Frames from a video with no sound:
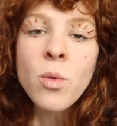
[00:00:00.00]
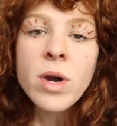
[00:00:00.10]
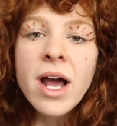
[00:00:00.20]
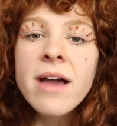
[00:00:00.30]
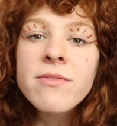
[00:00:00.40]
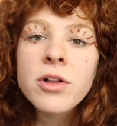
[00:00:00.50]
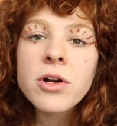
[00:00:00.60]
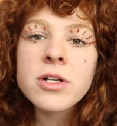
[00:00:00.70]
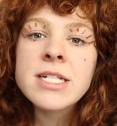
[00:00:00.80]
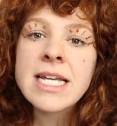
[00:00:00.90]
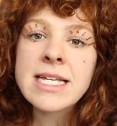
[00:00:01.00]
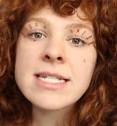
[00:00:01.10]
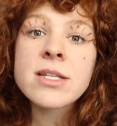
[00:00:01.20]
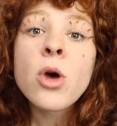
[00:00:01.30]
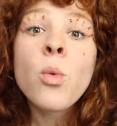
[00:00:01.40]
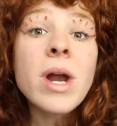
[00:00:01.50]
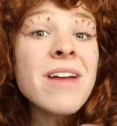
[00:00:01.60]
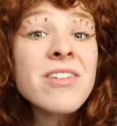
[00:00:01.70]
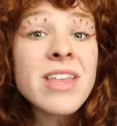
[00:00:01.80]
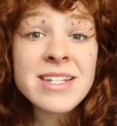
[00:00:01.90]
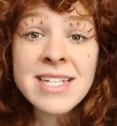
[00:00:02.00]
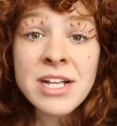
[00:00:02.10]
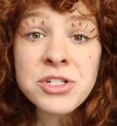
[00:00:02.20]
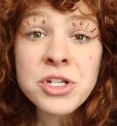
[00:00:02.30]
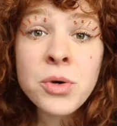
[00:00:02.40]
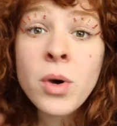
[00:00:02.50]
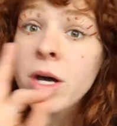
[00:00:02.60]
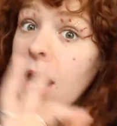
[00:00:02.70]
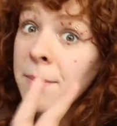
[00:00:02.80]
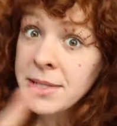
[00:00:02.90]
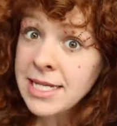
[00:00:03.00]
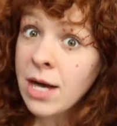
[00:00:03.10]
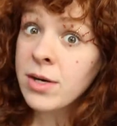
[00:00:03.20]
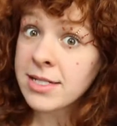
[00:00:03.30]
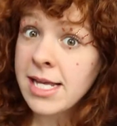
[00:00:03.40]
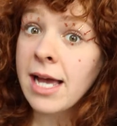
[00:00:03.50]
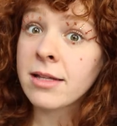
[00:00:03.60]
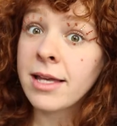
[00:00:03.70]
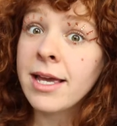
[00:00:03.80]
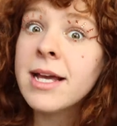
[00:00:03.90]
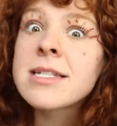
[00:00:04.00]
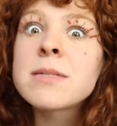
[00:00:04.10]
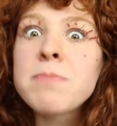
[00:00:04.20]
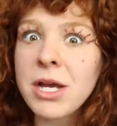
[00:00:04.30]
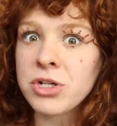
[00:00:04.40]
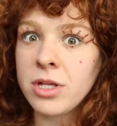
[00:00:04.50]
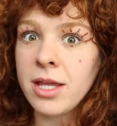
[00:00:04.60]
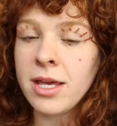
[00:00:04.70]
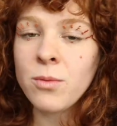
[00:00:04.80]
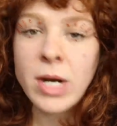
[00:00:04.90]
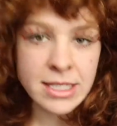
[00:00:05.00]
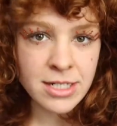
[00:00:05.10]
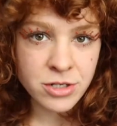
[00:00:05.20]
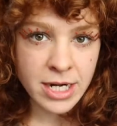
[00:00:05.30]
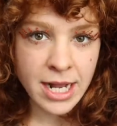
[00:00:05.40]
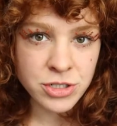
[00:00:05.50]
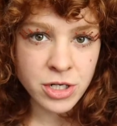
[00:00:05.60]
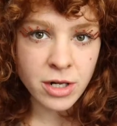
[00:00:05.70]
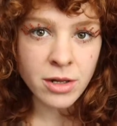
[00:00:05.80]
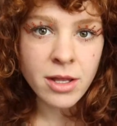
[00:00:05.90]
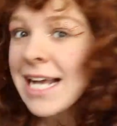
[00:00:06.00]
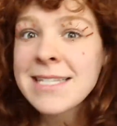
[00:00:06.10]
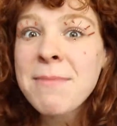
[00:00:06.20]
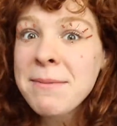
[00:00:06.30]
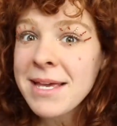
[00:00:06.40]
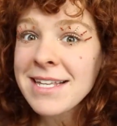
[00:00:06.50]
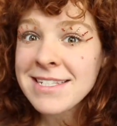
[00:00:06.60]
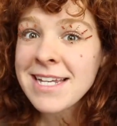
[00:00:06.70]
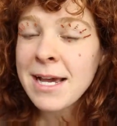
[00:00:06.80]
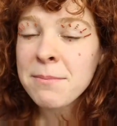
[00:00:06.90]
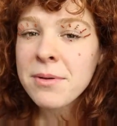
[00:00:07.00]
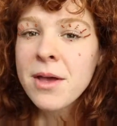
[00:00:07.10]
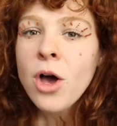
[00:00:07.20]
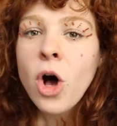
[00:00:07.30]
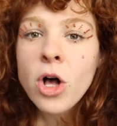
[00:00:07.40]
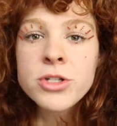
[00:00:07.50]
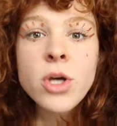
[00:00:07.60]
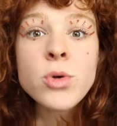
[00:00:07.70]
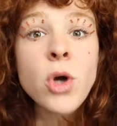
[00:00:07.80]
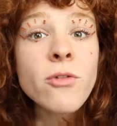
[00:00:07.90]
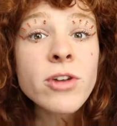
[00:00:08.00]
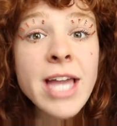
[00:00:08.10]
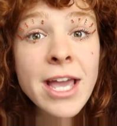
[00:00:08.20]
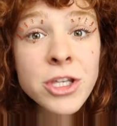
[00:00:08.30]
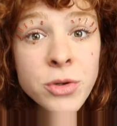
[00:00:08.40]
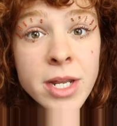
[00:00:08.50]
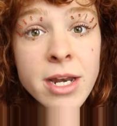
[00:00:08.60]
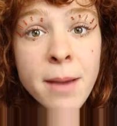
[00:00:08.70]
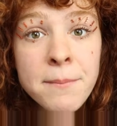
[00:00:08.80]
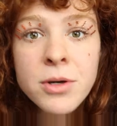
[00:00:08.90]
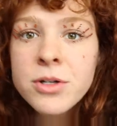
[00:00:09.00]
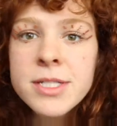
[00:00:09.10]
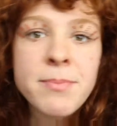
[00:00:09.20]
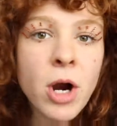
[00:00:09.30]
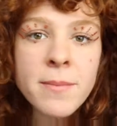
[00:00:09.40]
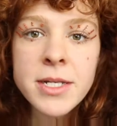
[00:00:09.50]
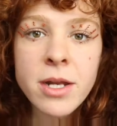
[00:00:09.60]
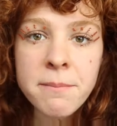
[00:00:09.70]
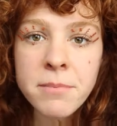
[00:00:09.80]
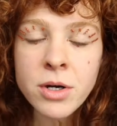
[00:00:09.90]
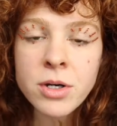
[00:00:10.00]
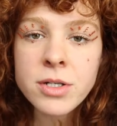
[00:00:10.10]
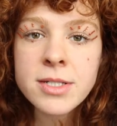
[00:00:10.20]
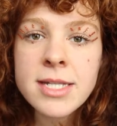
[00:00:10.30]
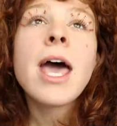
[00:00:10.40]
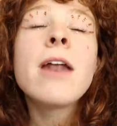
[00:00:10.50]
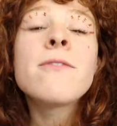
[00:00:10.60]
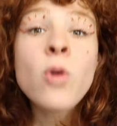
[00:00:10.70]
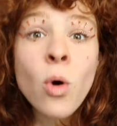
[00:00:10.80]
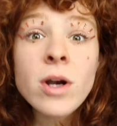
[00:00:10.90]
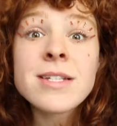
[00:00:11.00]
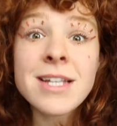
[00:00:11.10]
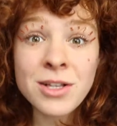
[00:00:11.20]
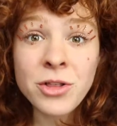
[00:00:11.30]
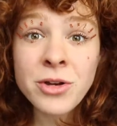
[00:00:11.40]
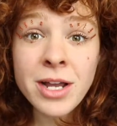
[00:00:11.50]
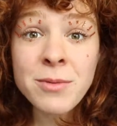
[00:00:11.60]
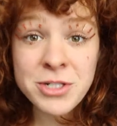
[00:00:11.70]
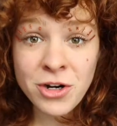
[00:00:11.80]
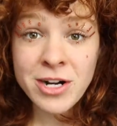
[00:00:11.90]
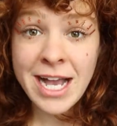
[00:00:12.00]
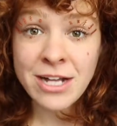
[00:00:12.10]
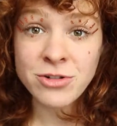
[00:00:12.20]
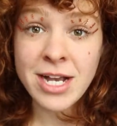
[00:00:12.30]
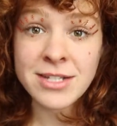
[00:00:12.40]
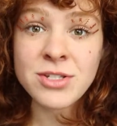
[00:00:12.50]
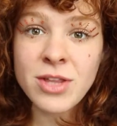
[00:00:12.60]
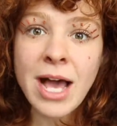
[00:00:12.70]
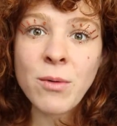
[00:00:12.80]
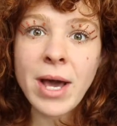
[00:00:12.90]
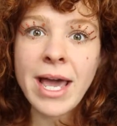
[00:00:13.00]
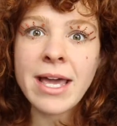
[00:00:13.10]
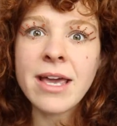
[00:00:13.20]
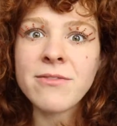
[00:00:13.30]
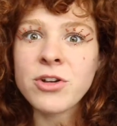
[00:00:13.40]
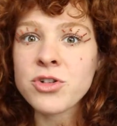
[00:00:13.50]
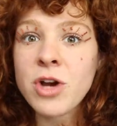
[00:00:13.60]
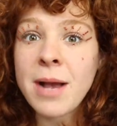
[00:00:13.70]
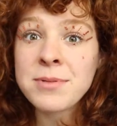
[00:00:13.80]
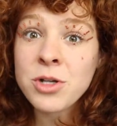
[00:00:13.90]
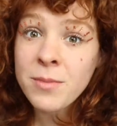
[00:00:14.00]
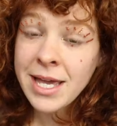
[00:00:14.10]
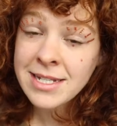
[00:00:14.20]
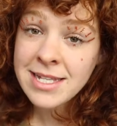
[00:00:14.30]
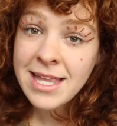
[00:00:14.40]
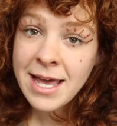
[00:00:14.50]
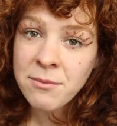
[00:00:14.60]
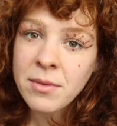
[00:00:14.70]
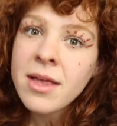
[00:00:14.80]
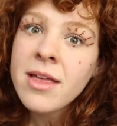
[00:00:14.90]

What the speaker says: What I've learned is whatever they send you, copy down exactly, especially when it's international. That's my biggest tip. Also, don't forget unit numbers, apartment numbers, and of course, including a return address so that way, if your scraps don't make it to them,